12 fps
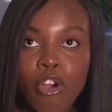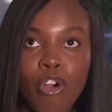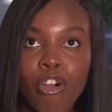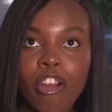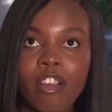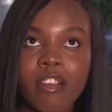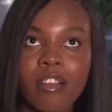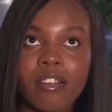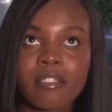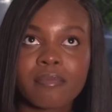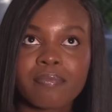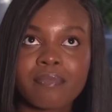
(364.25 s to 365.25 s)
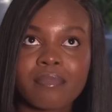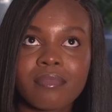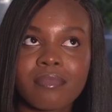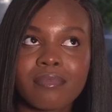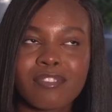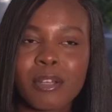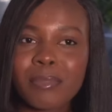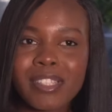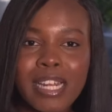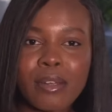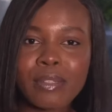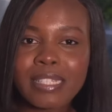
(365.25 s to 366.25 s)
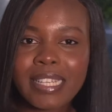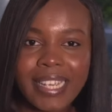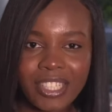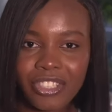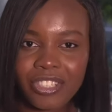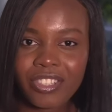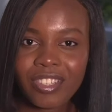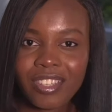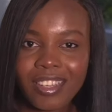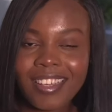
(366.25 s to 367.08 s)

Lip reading: or something that looks sketchy.